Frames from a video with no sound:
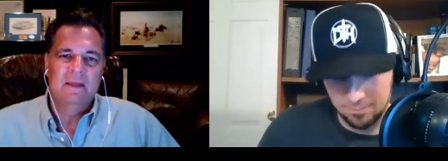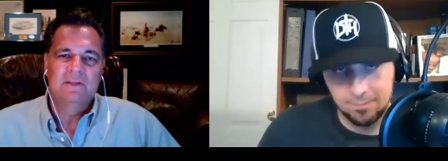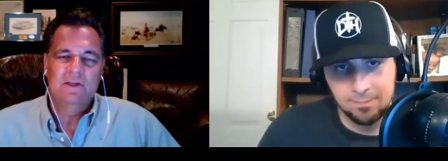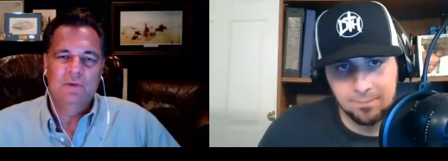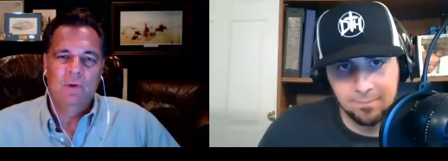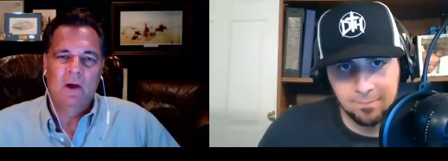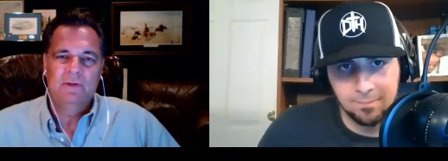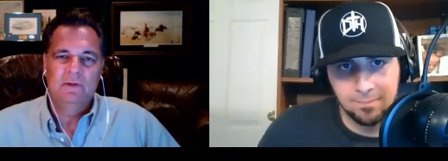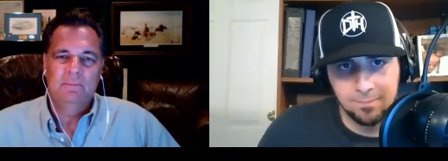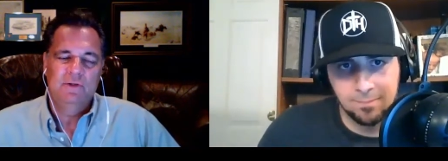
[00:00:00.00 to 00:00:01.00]
Speaker 1: that you ought
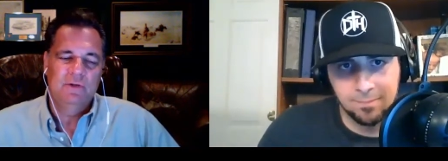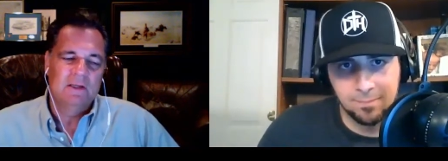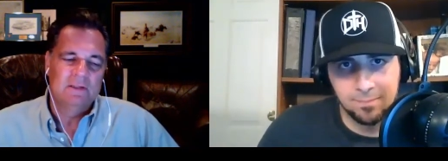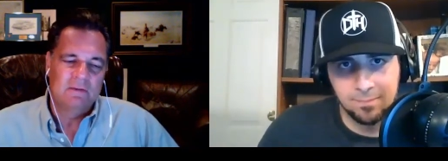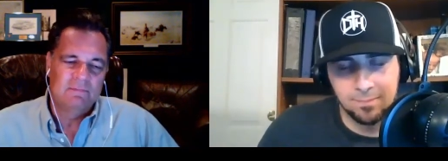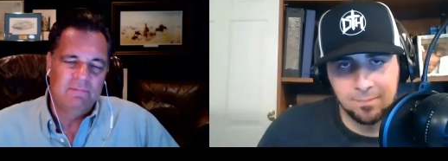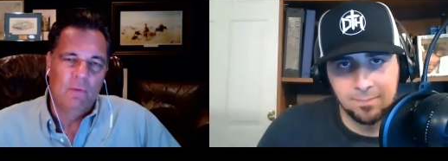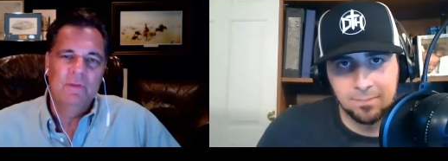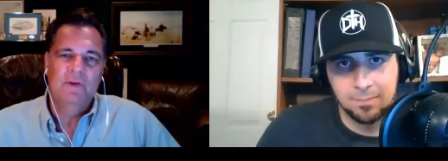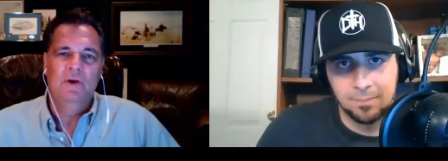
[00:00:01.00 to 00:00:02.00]
to, but you contend for
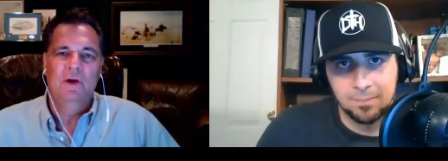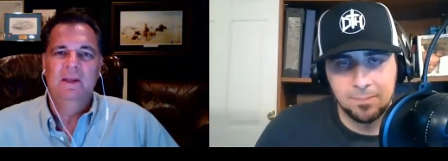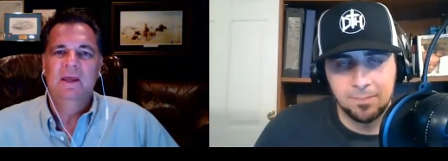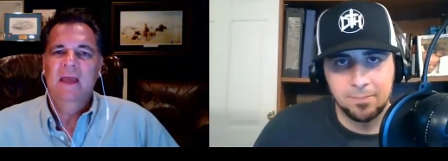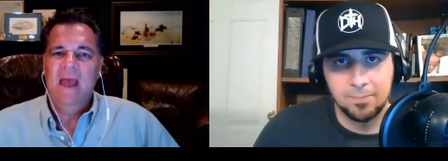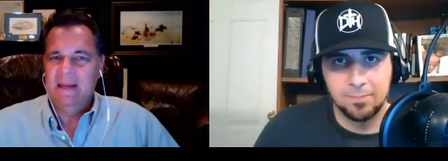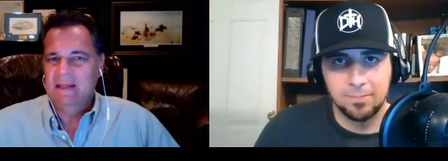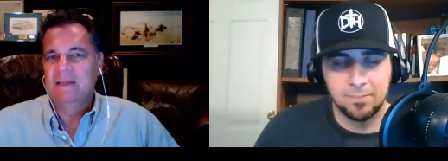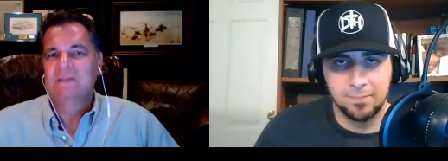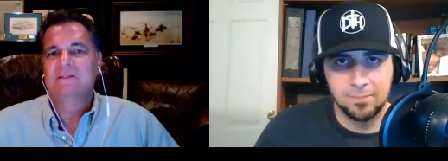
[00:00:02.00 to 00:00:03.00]
the good and
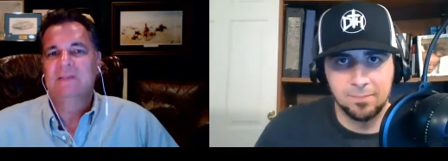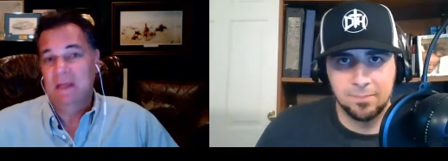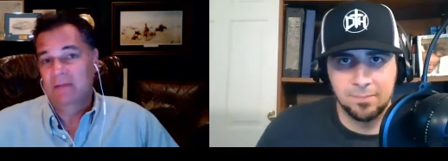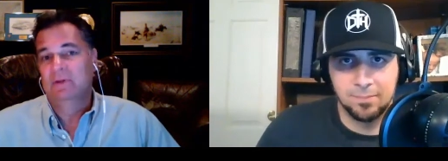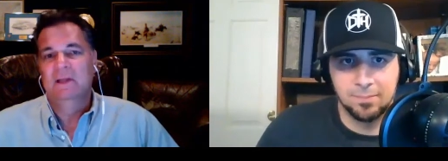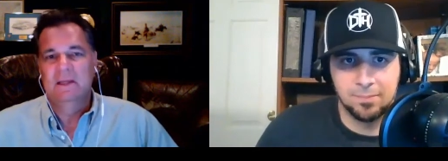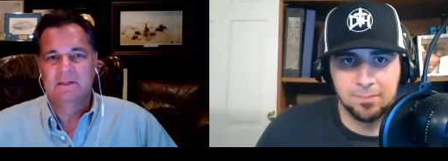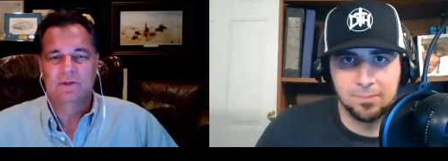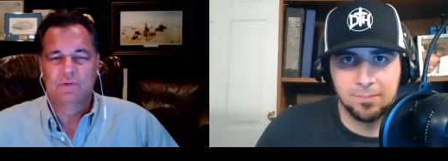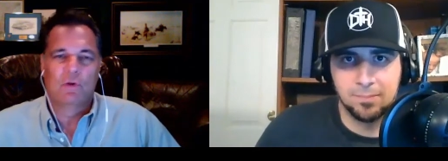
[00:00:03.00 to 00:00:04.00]
against the evil is the
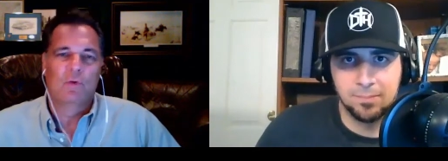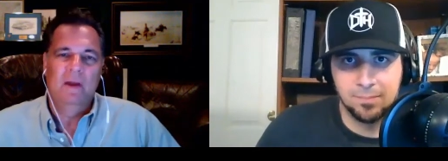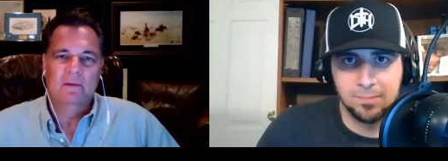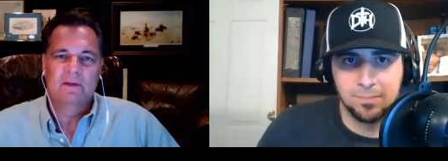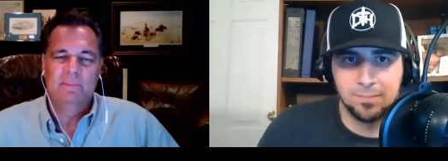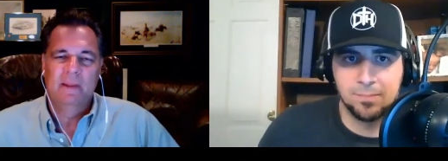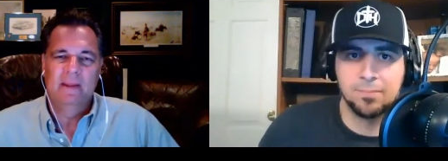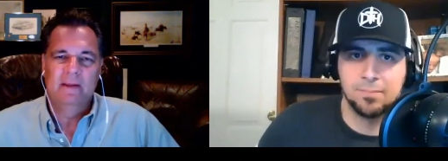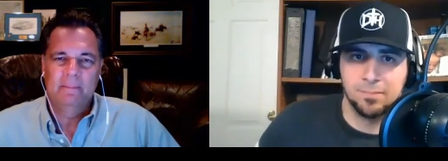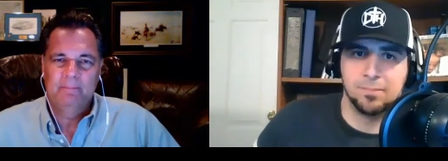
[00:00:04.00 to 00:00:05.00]
short way to explain
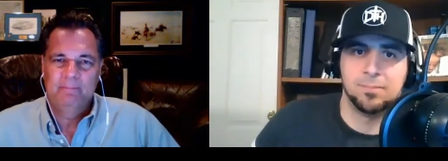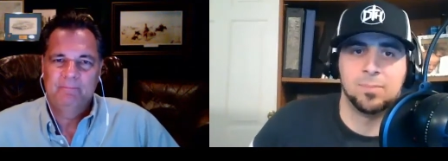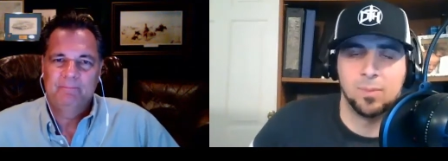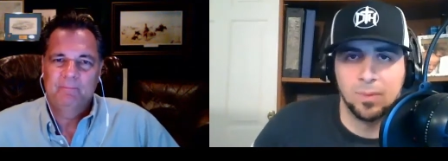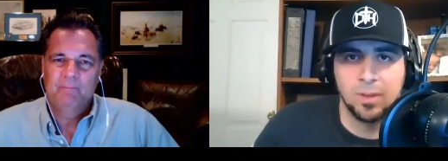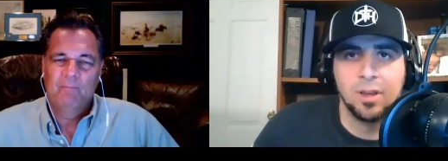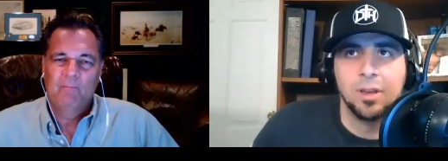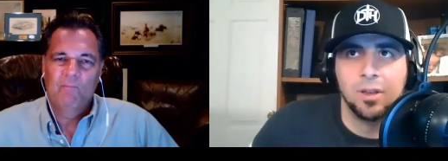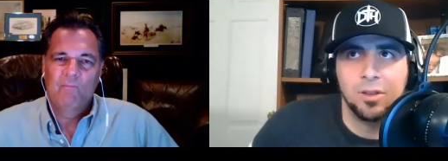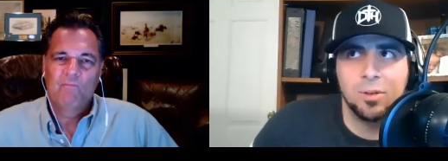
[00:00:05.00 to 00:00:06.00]
it.
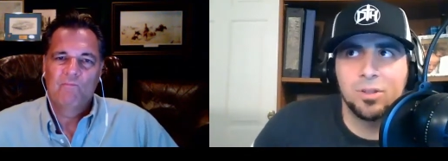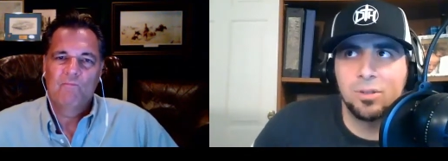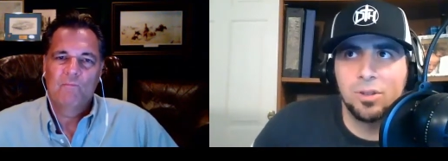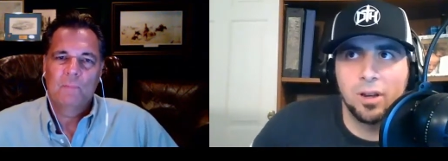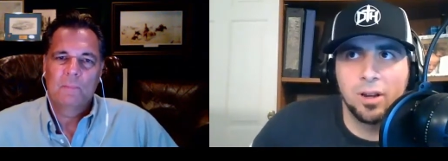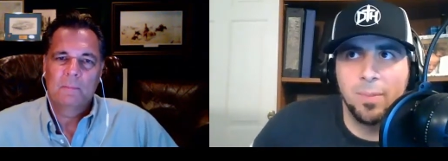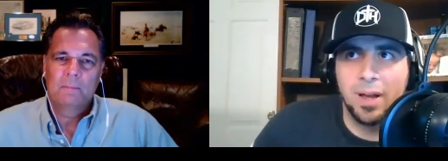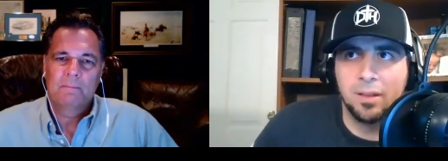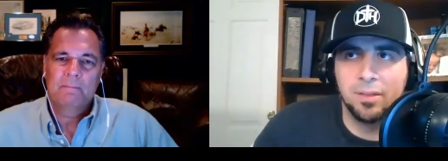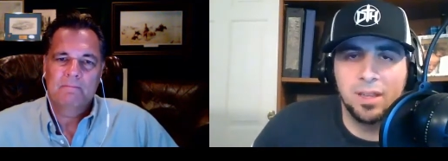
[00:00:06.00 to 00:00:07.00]
Speaker 2: You also talk
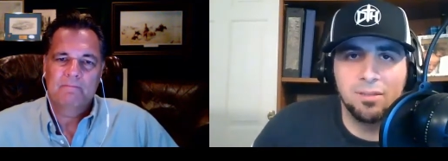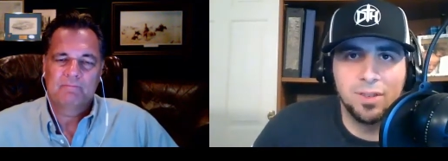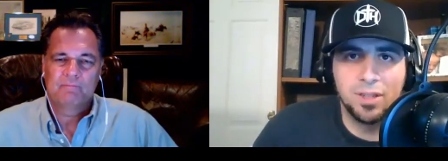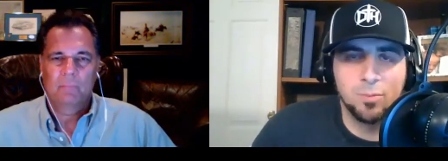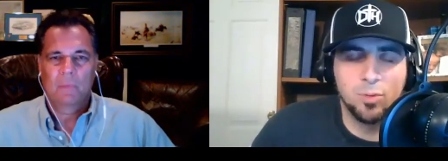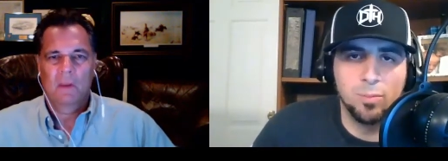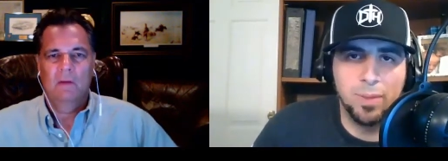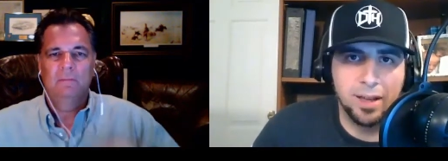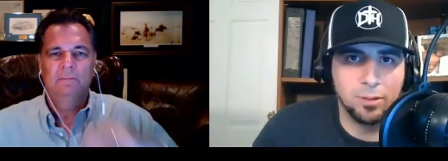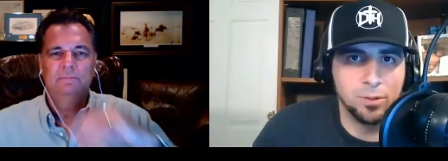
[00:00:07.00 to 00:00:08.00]
about the invisible
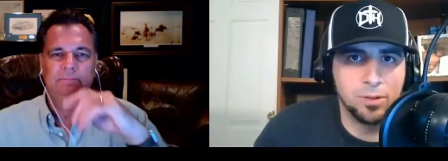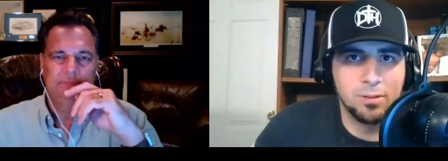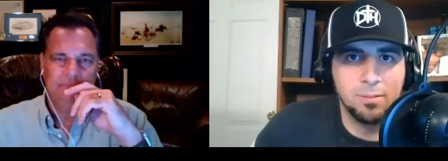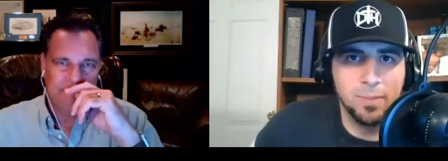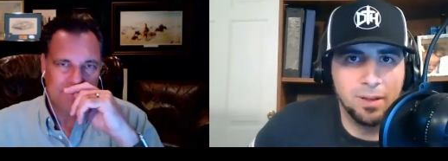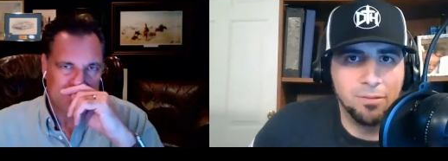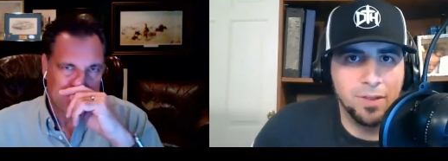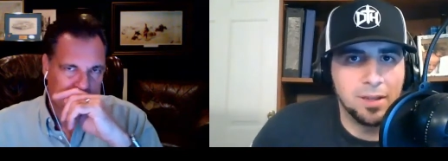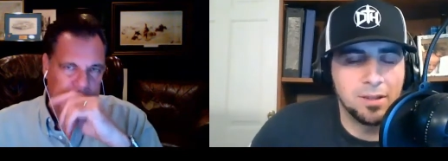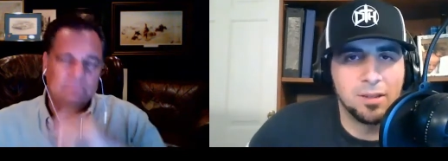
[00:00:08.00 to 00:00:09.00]
battles men
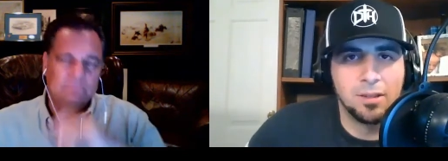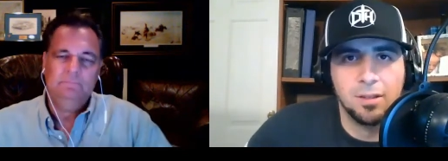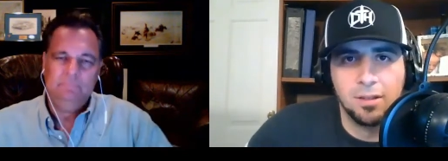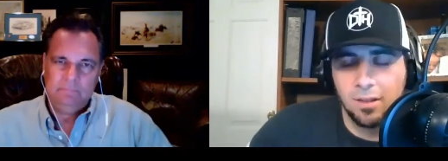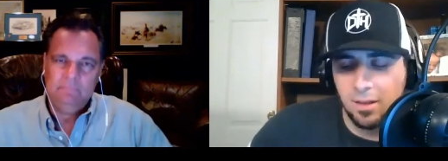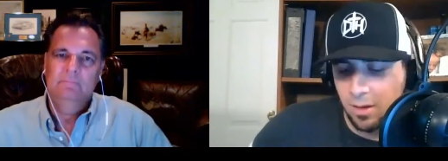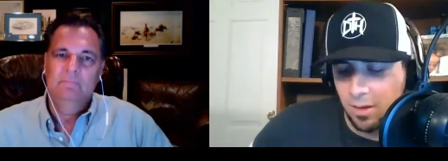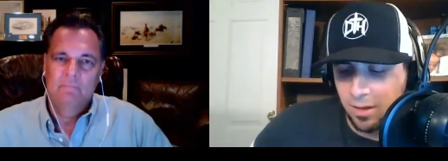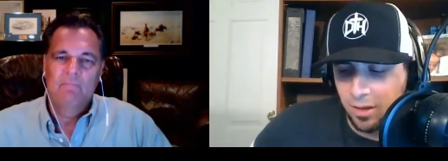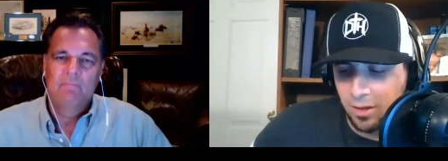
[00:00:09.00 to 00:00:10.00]
face.
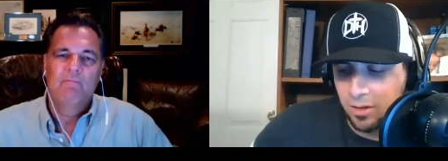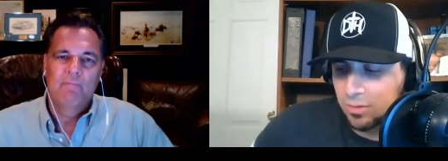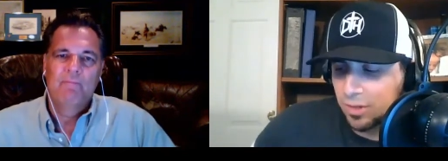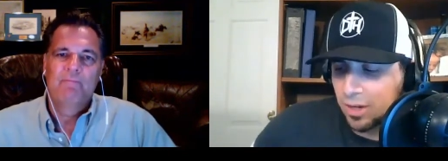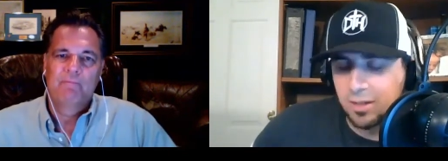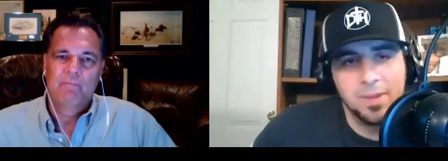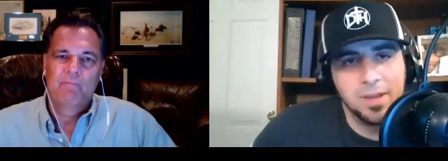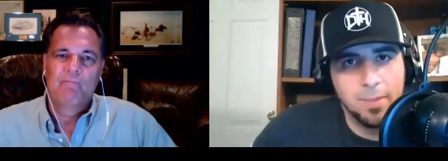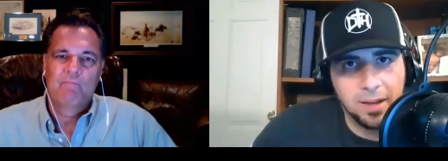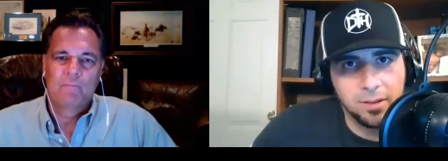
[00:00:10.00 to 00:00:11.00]
Can you talk to
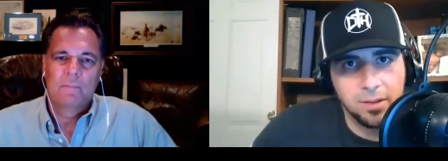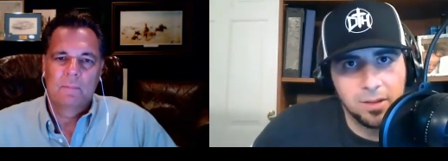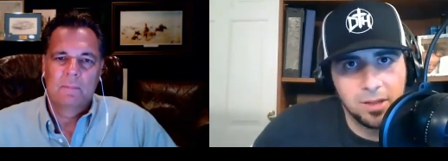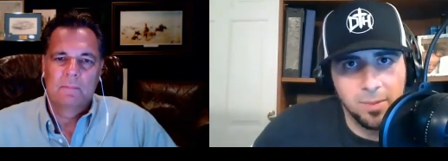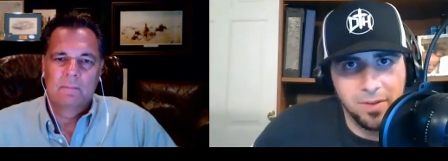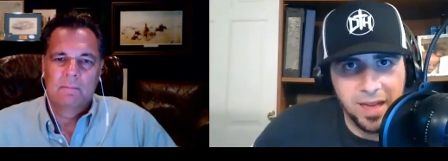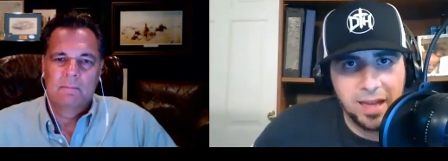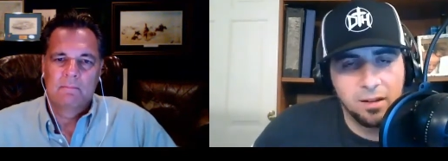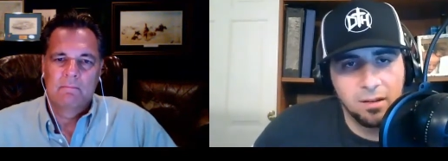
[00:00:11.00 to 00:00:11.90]
me about some of that